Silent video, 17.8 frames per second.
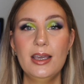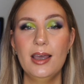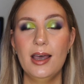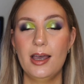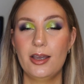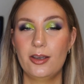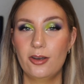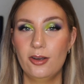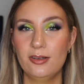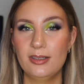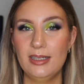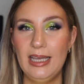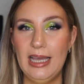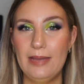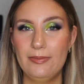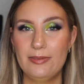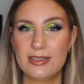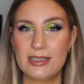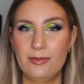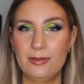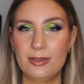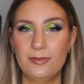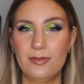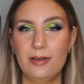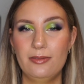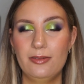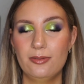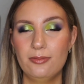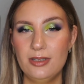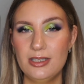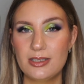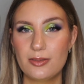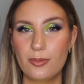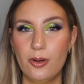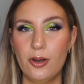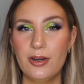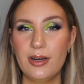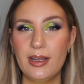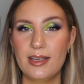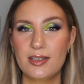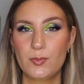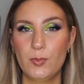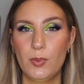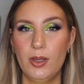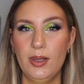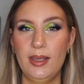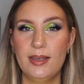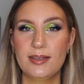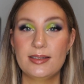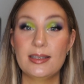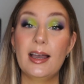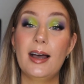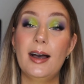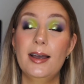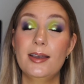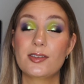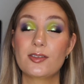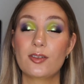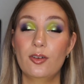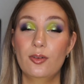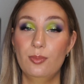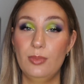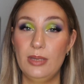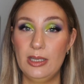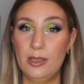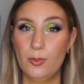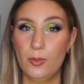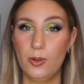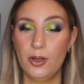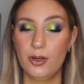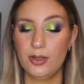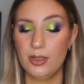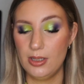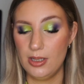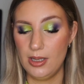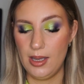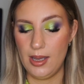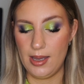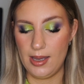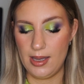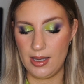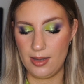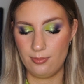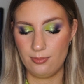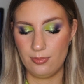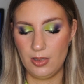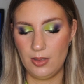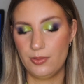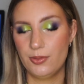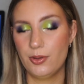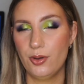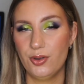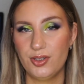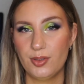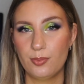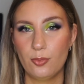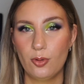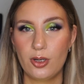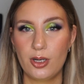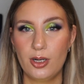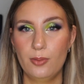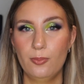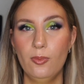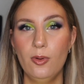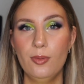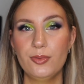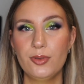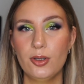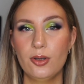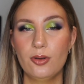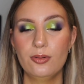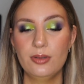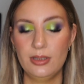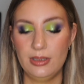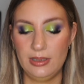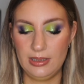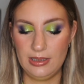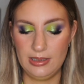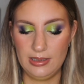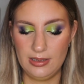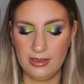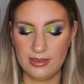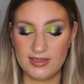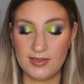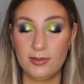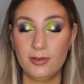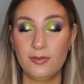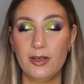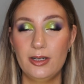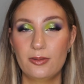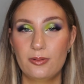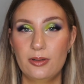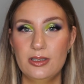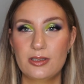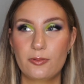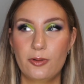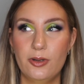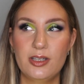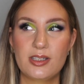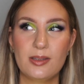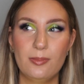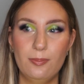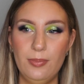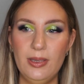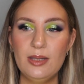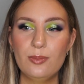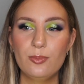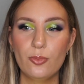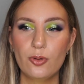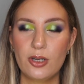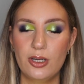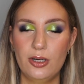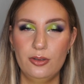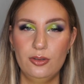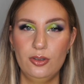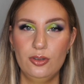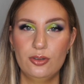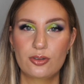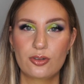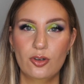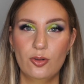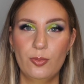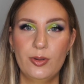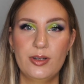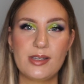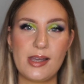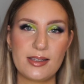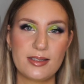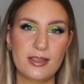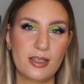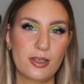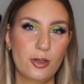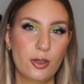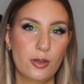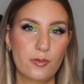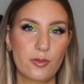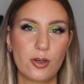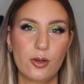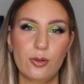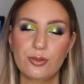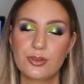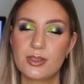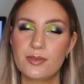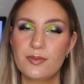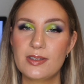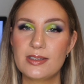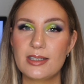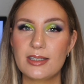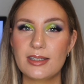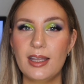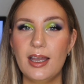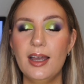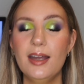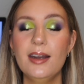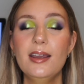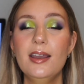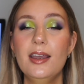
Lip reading: I currently have the 75 degrees quad as well as the Eyes on Me quad. And those are more kind of warm toned. The 75 degrees quad is a bit more kind of neutral, but it has like a lot of golds and things like that.